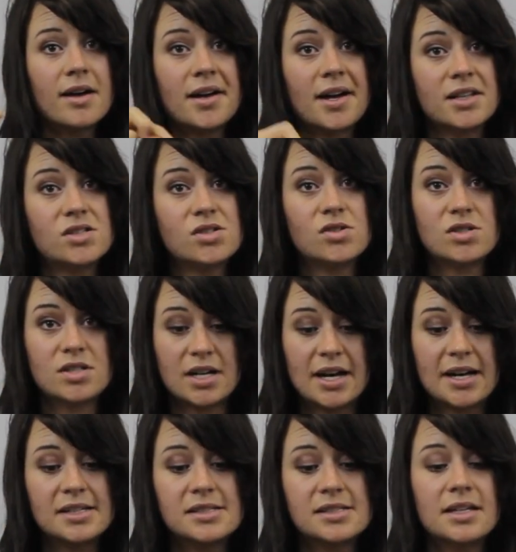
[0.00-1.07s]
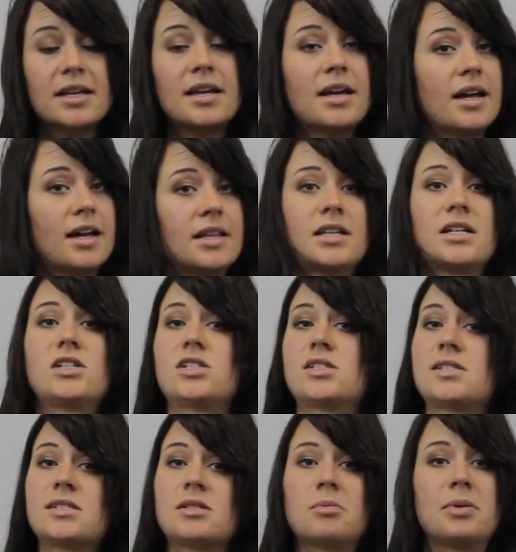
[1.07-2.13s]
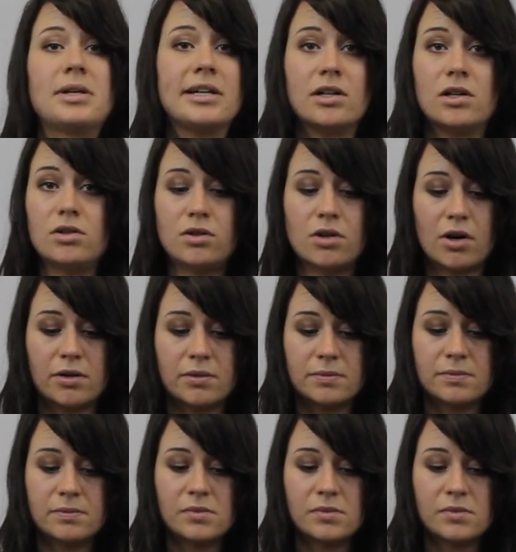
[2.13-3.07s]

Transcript: cut to size, and then just simply glued on.